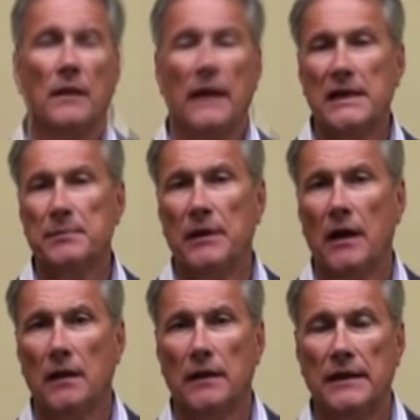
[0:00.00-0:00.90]
Last but
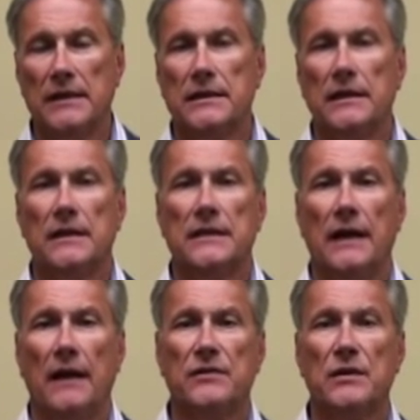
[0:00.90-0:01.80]
not least is to
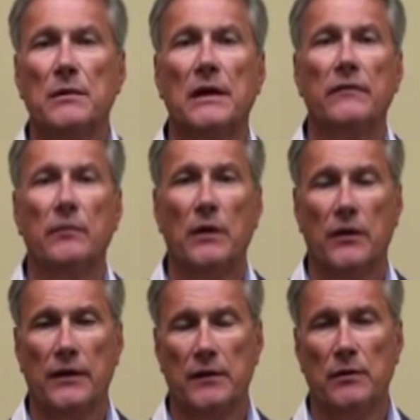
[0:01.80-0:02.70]
have some kind of a
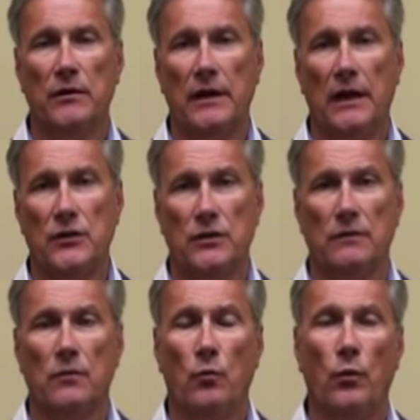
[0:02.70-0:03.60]
monthly communication
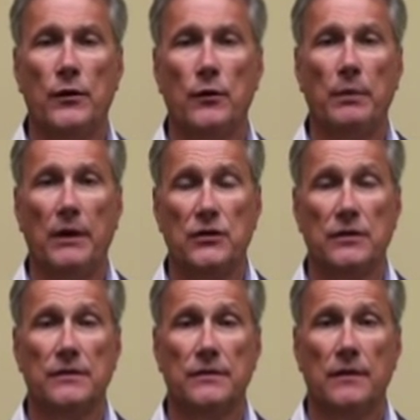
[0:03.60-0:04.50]
with your
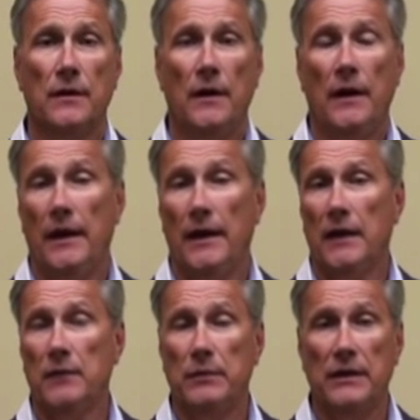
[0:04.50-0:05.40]
patients, and
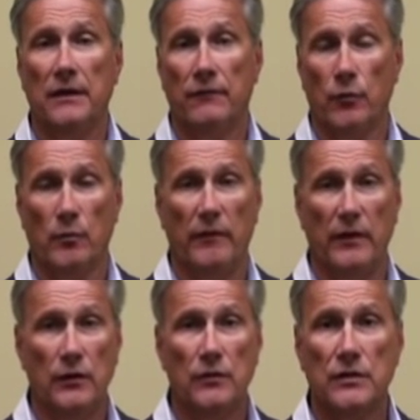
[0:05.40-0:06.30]
that can be in the form of a
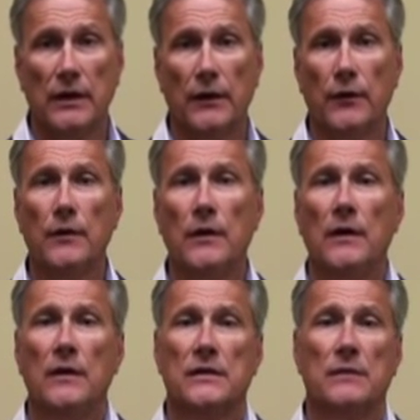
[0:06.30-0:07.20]
newsletter,
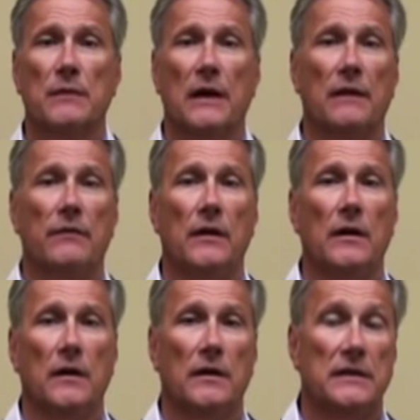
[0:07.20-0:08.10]
some kind of
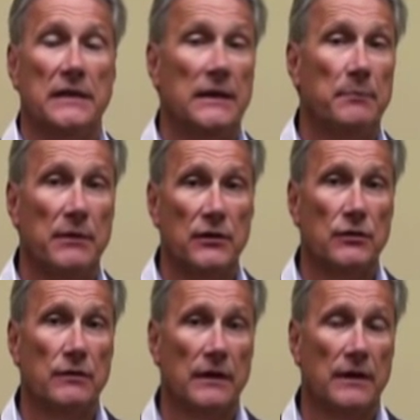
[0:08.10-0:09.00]
a tip
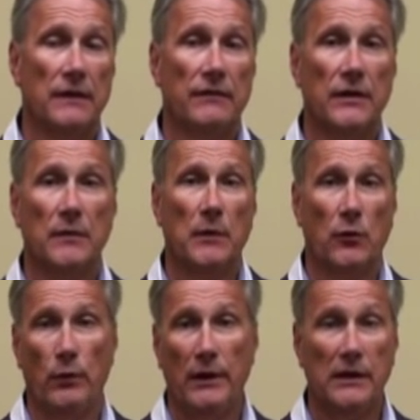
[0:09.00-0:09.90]
that you can give them on
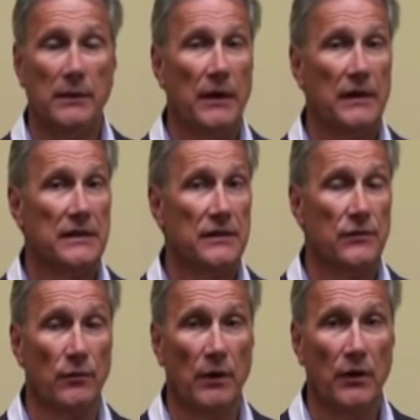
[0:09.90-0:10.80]
a weekly basis
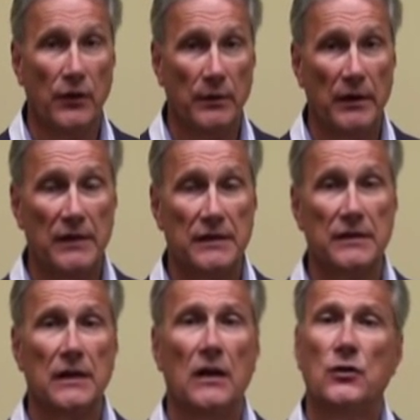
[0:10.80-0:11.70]
or a monthly
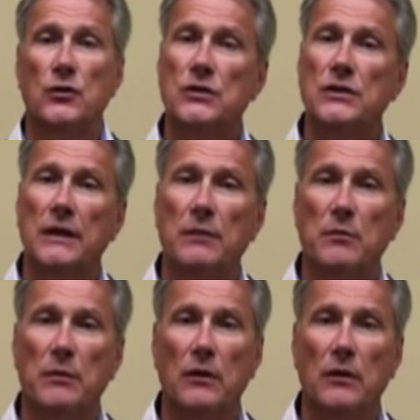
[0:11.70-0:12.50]
basis, just to keep them